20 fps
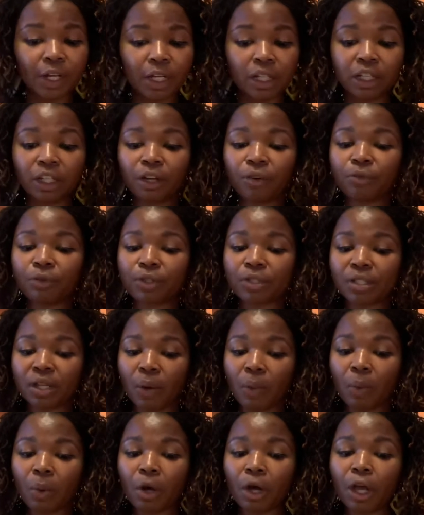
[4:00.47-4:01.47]
clear for
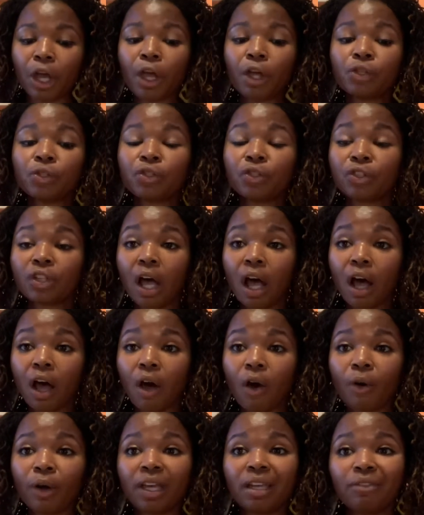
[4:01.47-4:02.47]
someone.
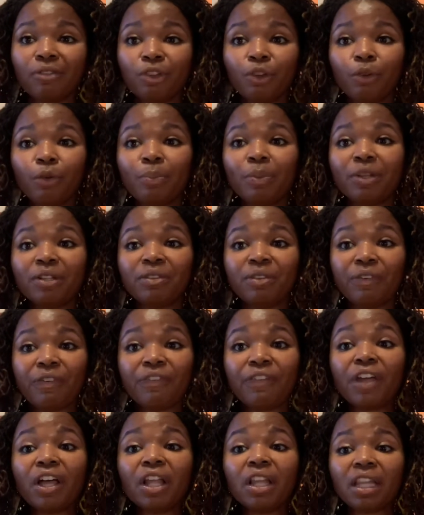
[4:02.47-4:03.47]
So, if you've been
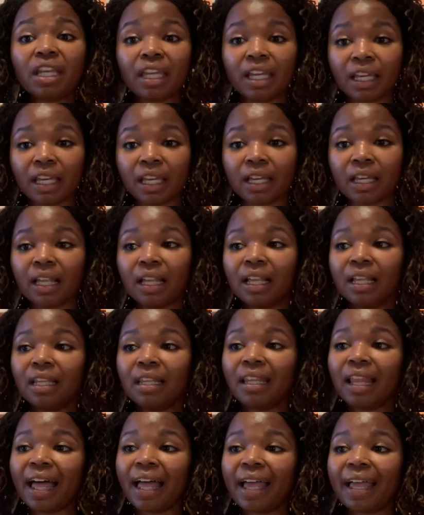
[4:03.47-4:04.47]
feeling
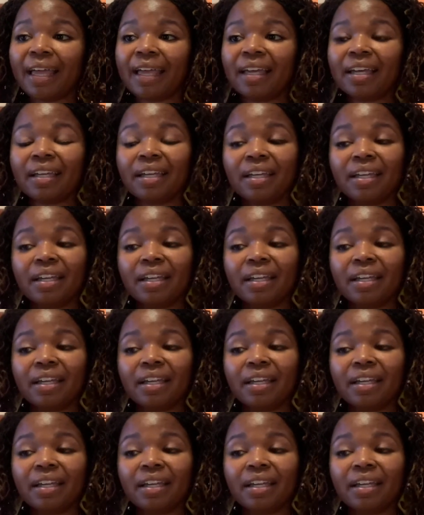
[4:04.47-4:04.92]
like